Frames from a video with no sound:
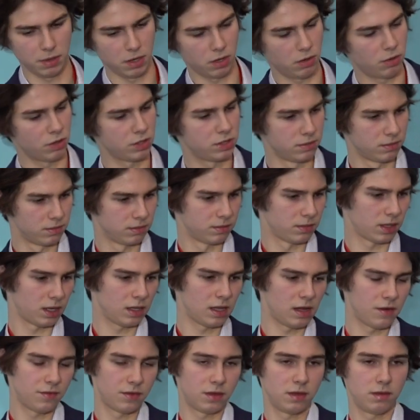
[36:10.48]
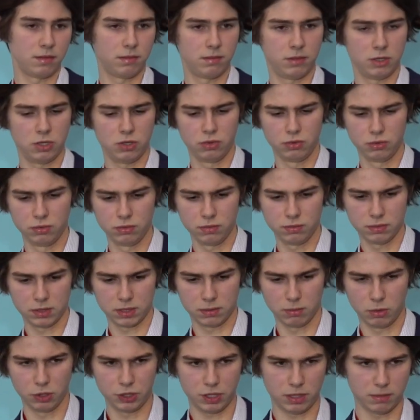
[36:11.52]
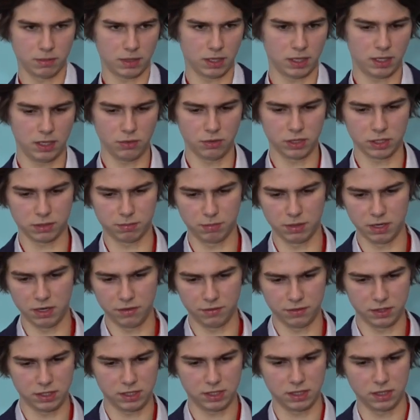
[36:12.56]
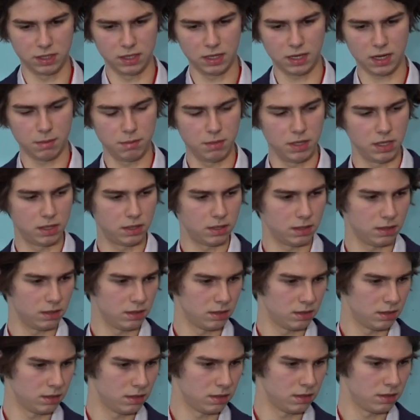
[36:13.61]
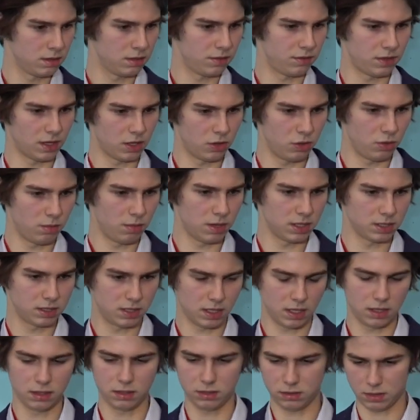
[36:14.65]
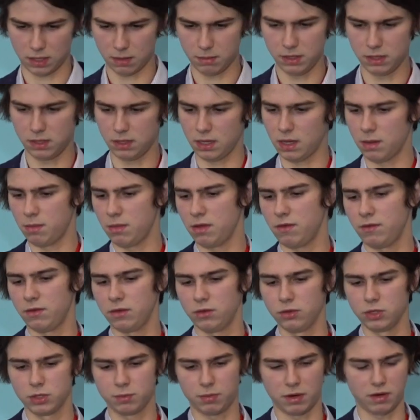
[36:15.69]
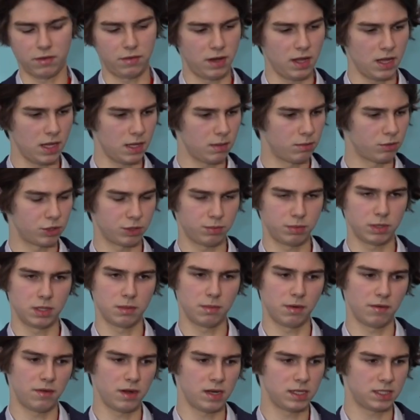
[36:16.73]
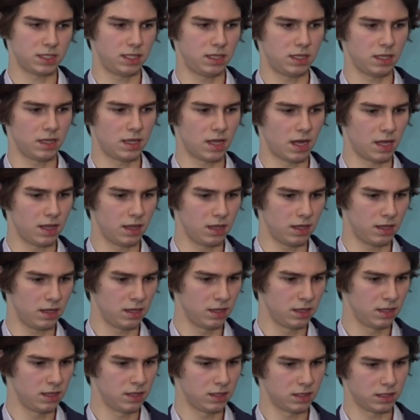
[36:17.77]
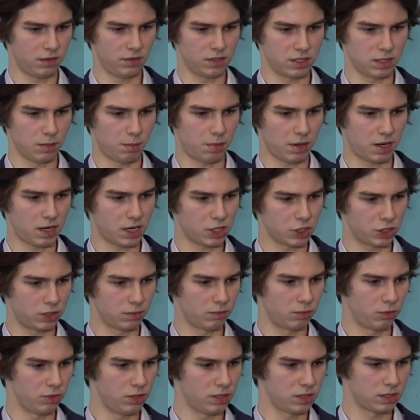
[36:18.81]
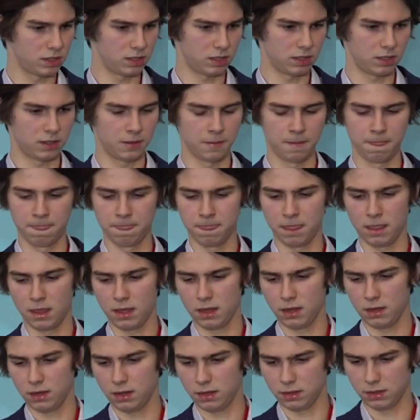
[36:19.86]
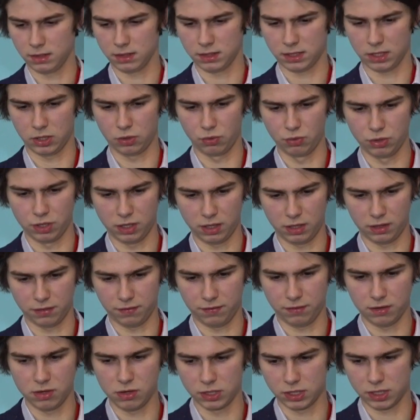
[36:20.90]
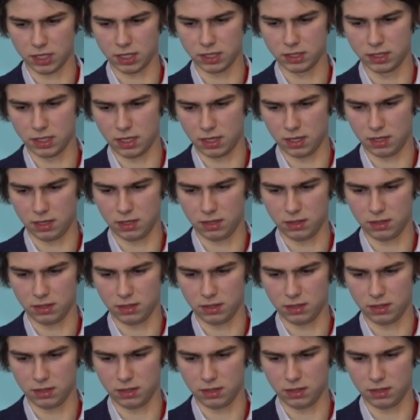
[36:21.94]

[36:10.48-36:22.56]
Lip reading: Who has developed them? And now let us move on to the main menu. Which commitments were made? In this case, there may be some corrections or some data may be aggregated.